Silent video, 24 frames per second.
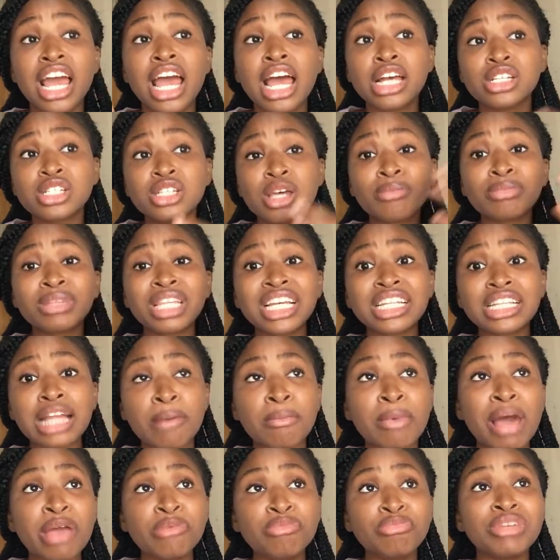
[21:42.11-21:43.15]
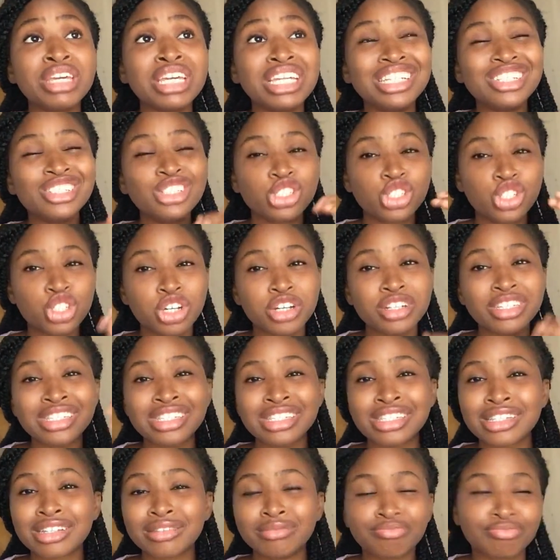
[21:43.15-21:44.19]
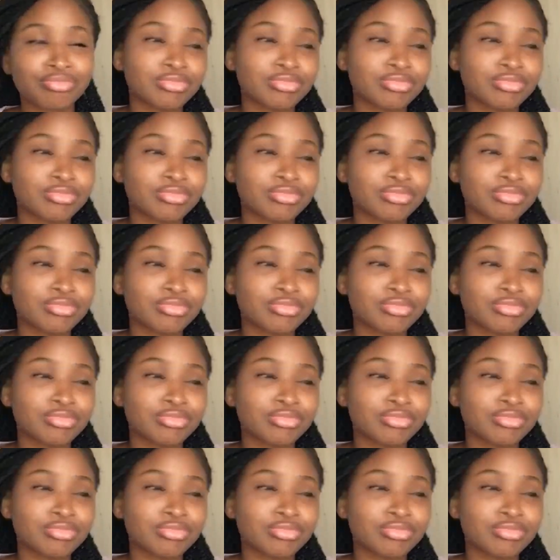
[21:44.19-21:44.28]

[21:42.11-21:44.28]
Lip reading: Something that might mean just